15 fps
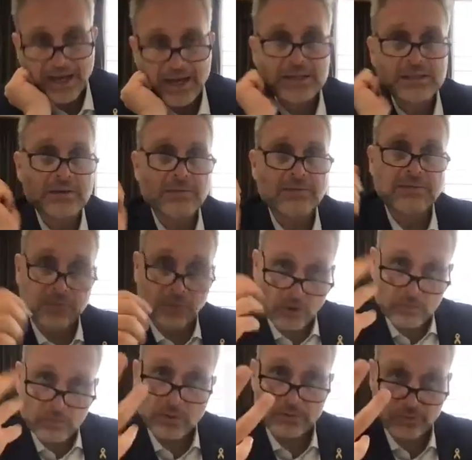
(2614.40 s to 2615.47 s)
It's a
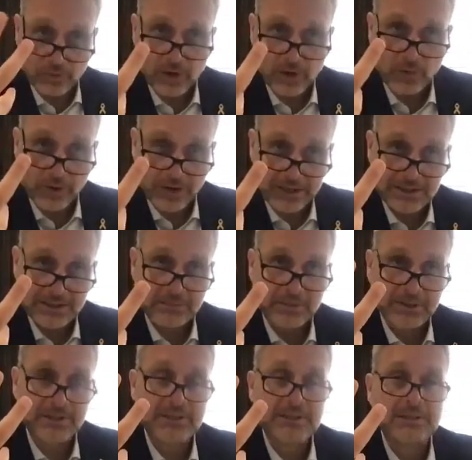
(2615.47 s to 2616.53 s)
form of request,
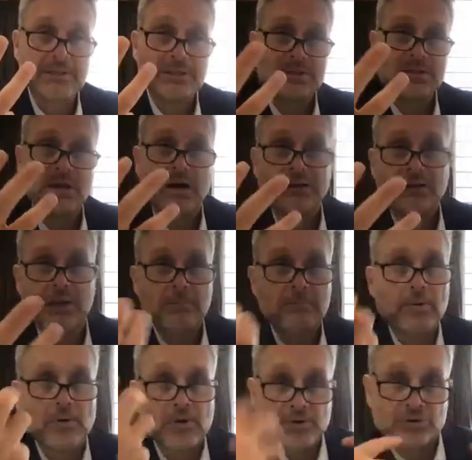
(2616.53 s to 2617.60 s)
but this is not a
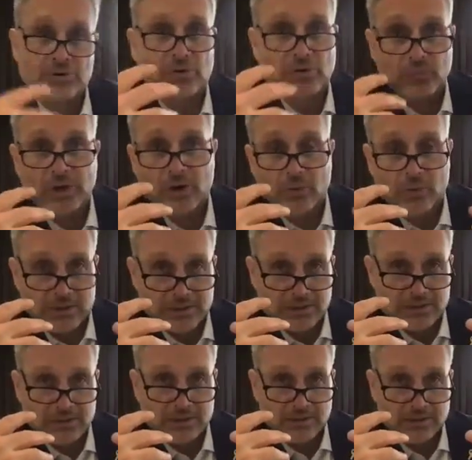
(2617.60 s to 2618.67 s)
personal
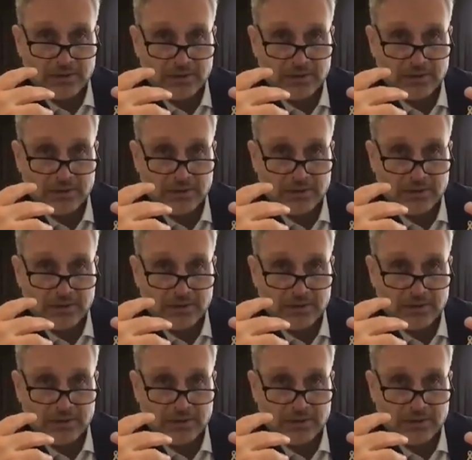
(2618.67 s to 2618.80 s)
request.